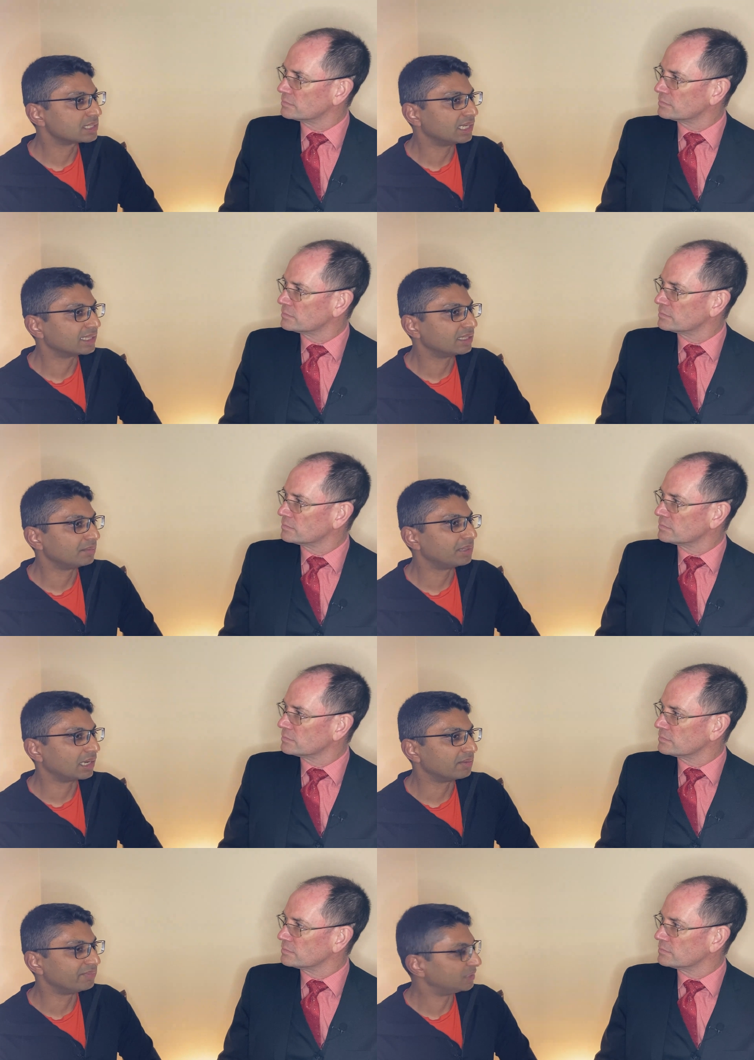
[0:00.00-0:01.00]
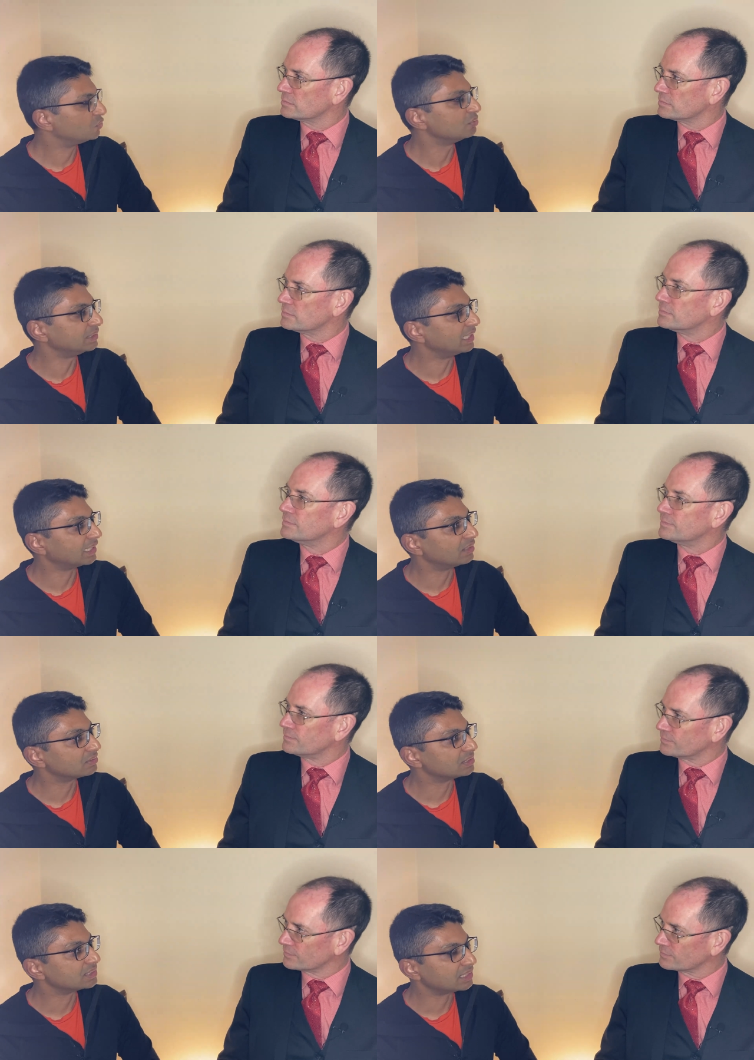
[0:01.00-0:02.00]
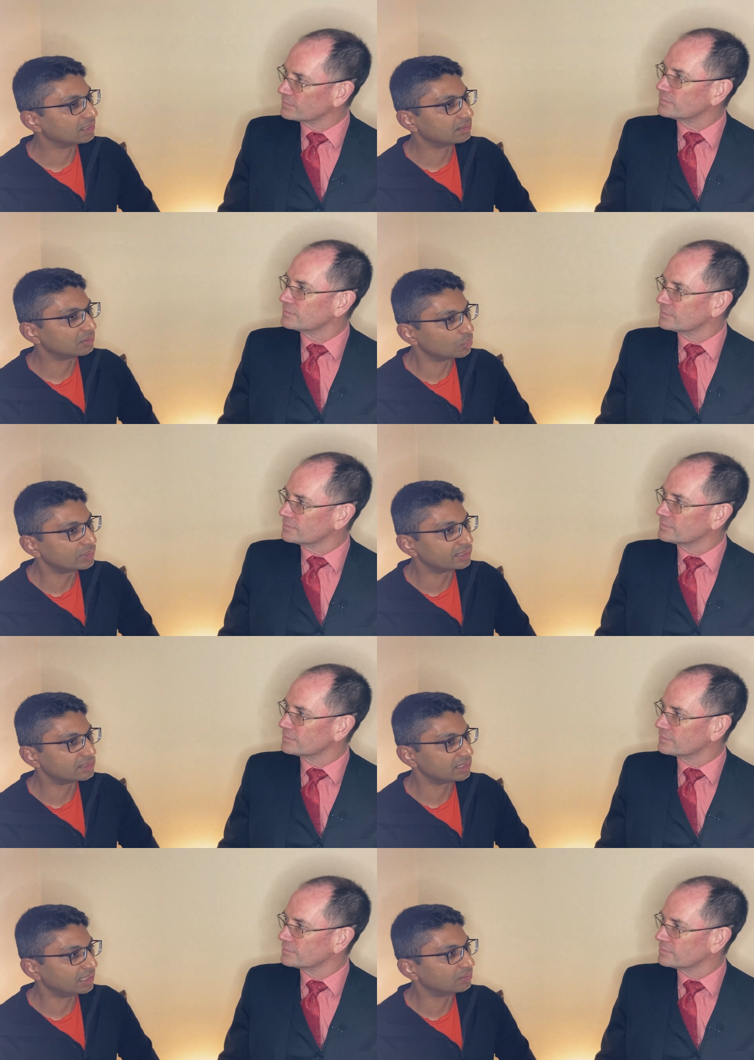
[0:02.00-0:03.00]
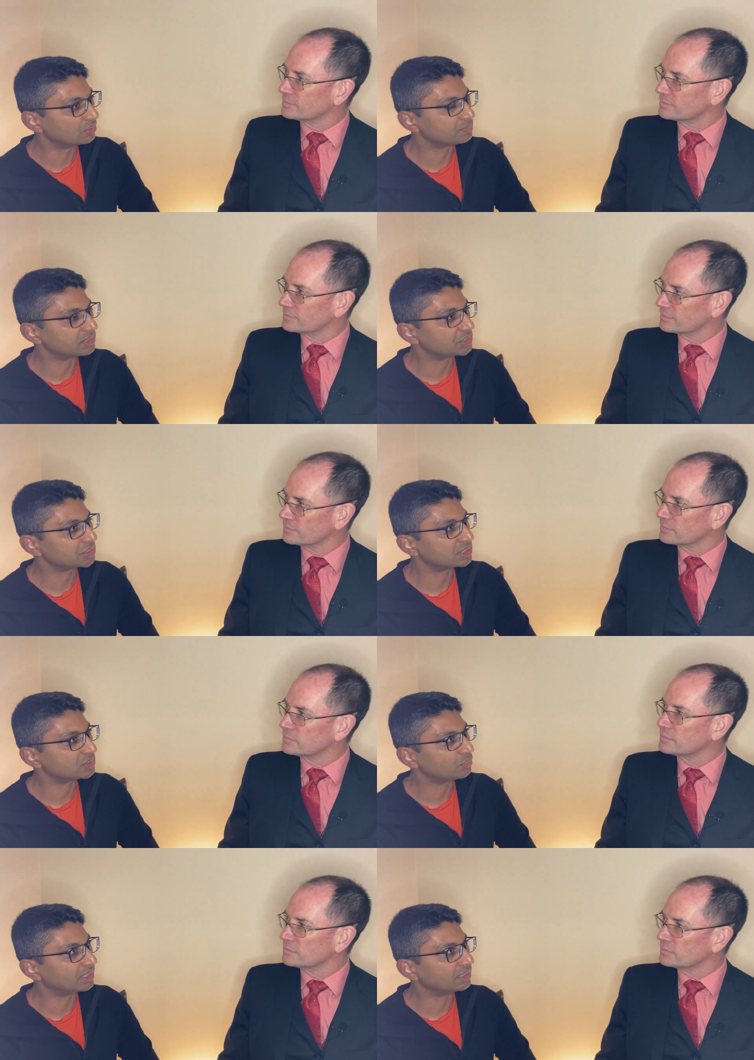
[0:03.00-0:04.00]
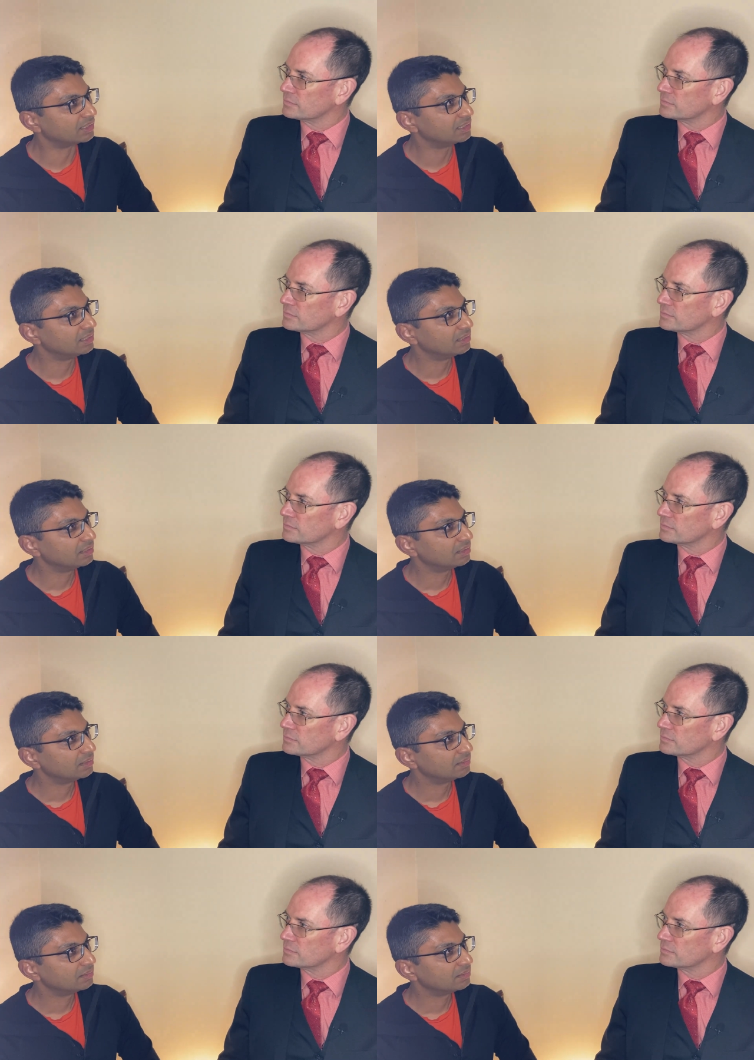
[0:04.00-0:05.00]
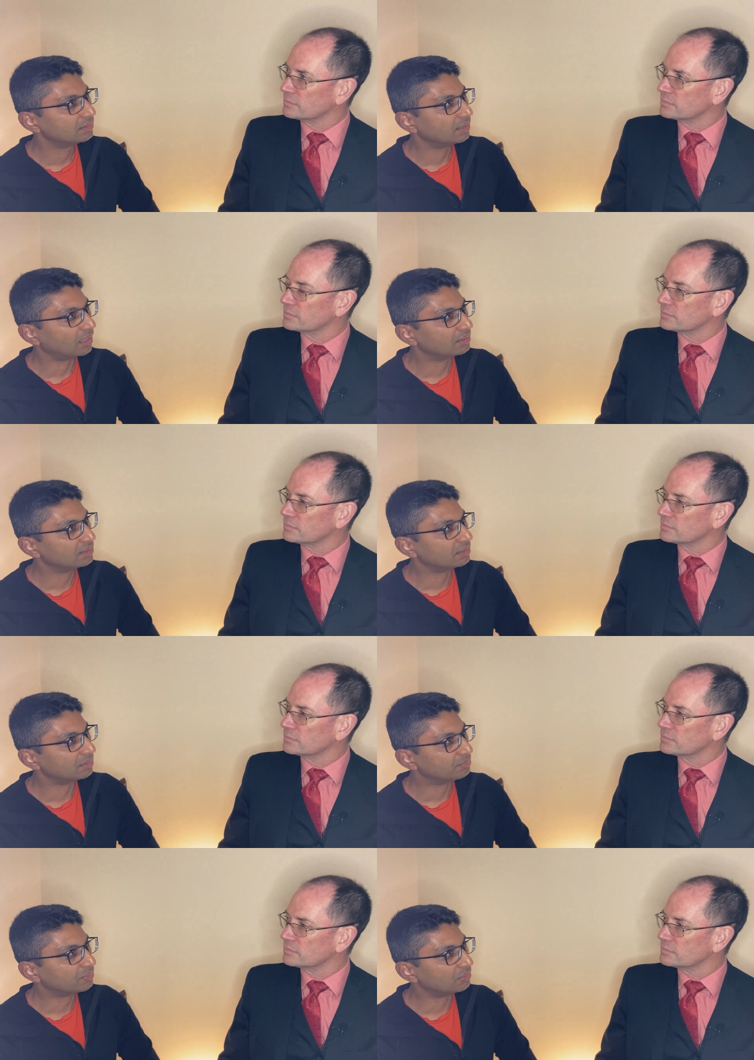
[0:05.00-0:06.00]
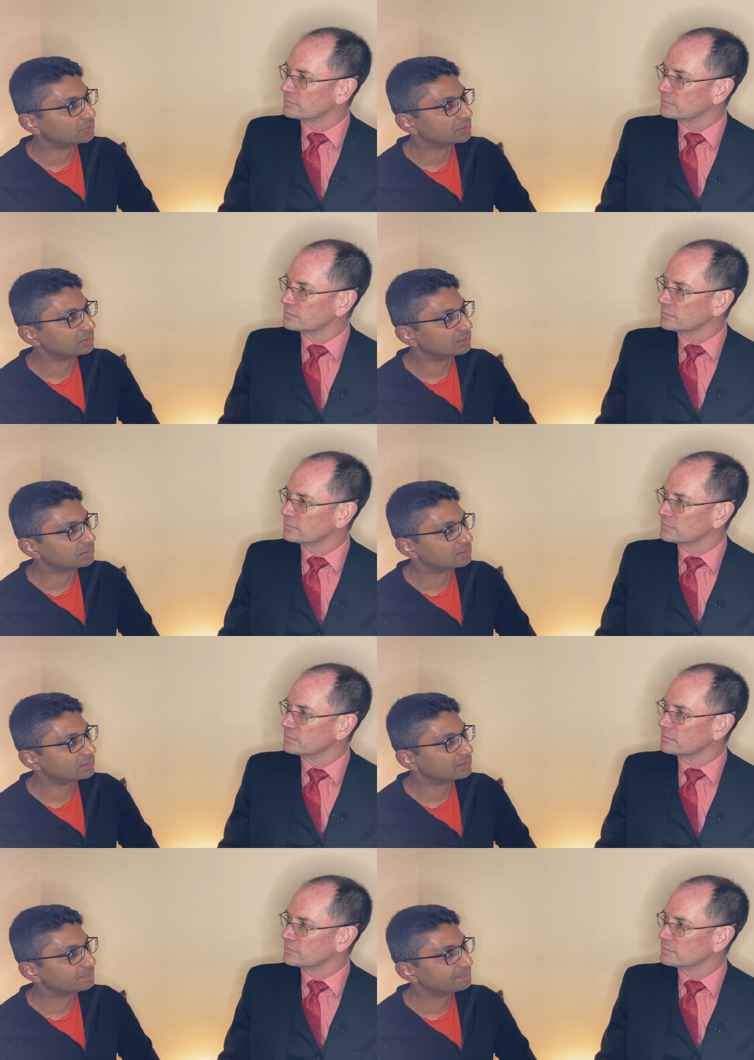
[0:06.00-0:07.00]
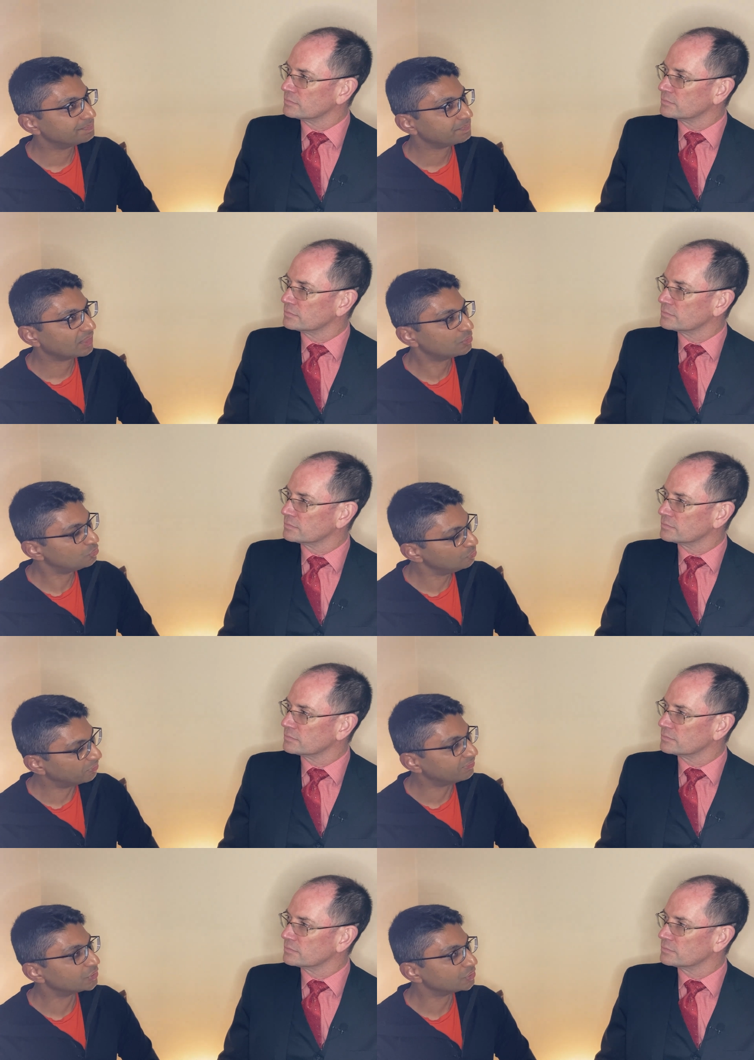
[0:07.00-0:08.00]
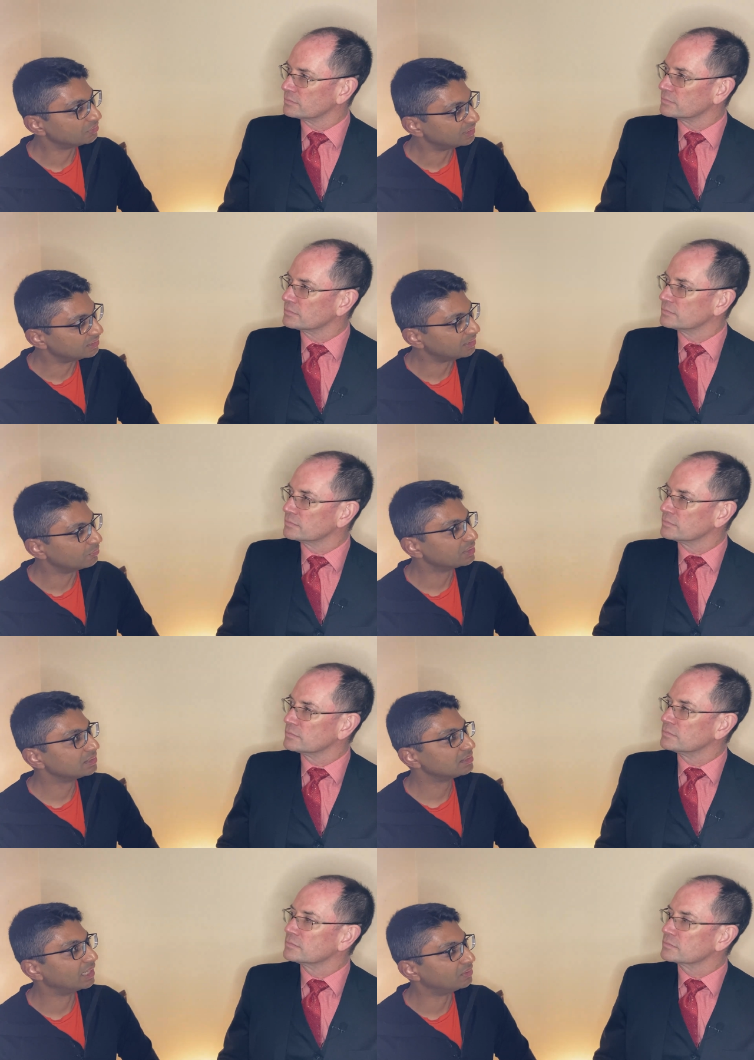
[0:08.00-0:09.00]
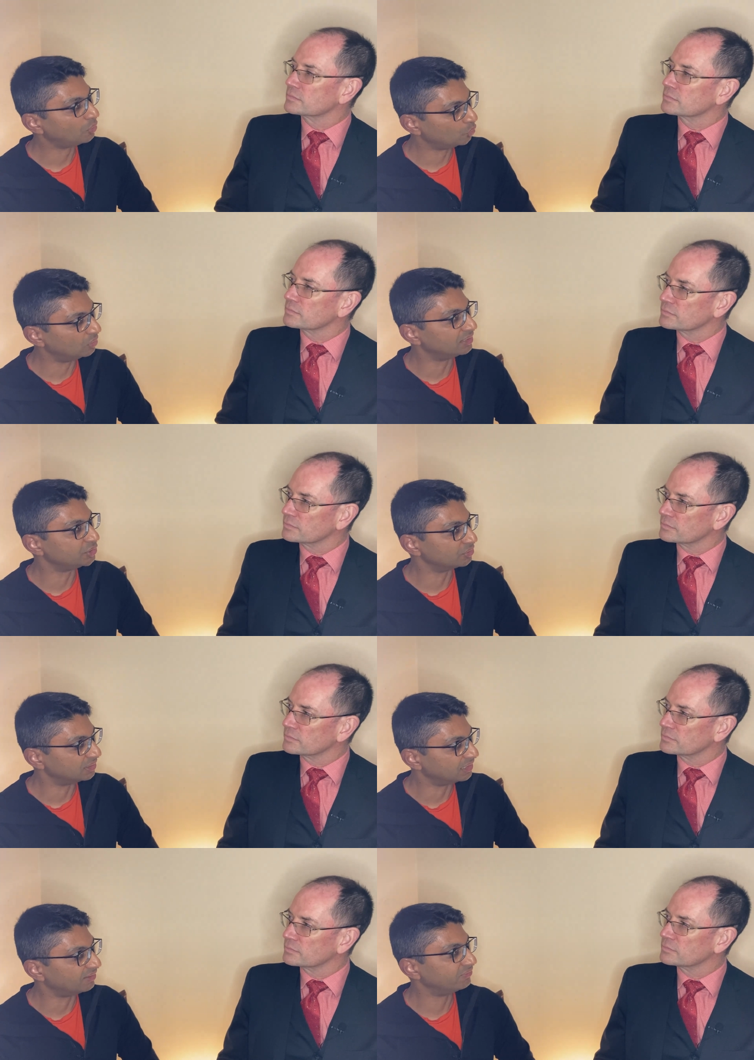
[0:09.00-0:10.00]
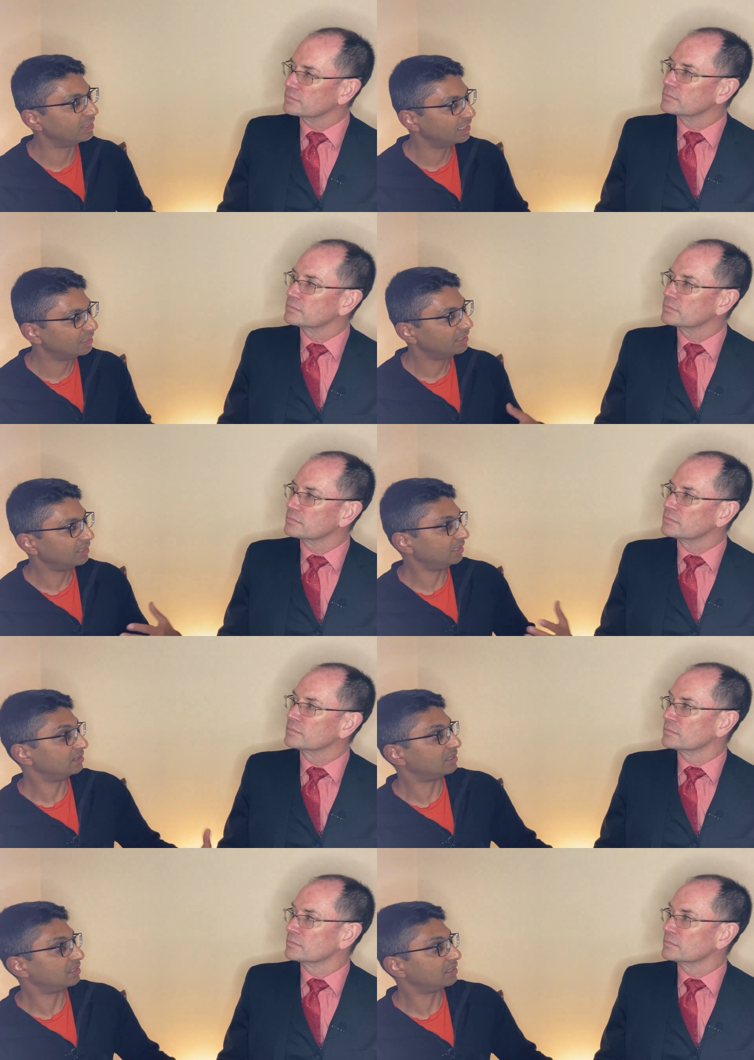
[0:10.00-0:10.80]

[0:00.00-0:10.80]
Speaker 1: are like that, but I've met too many accountants and lawyers in those positions where I think their approach is too professional in some ways and not collegial enough in